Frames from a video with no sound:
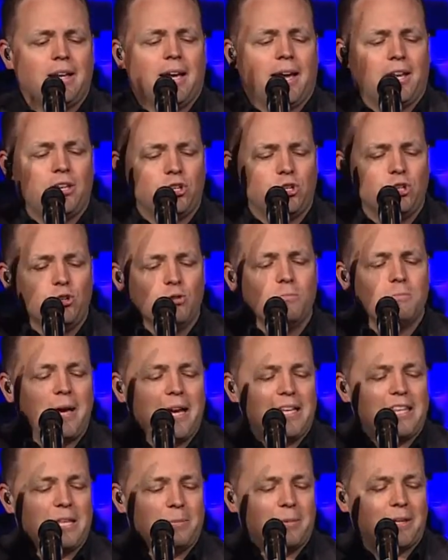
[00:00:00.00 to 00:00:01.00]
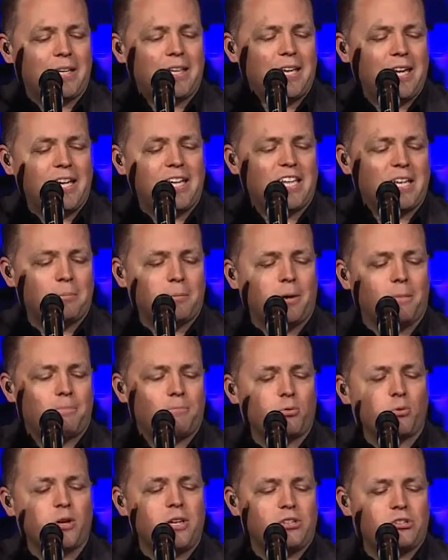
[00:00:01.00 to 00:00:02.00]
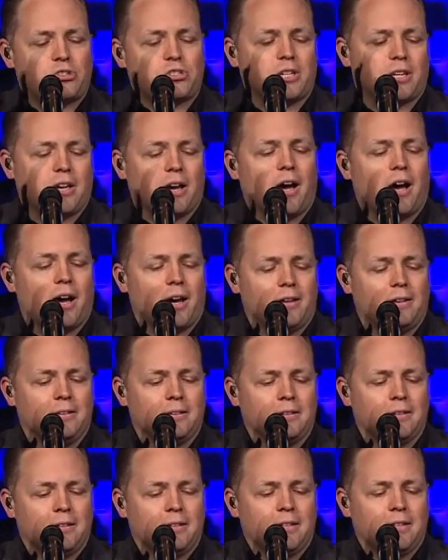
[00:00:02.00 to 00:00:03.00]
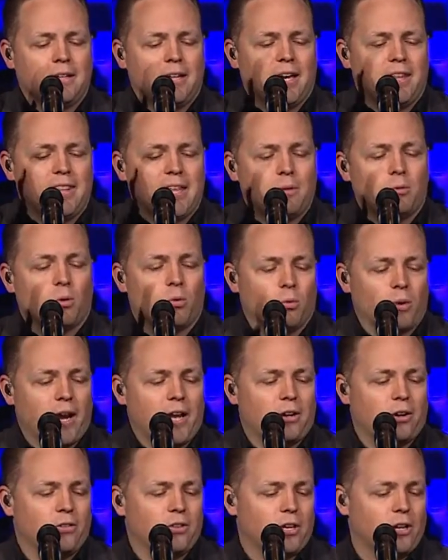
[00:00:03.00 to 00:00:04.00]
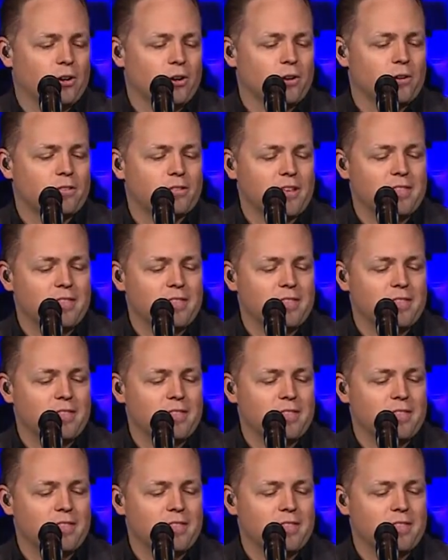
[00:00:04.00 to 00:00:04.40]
And you made them a kingdom, a priest to God, and they will reign on the earth.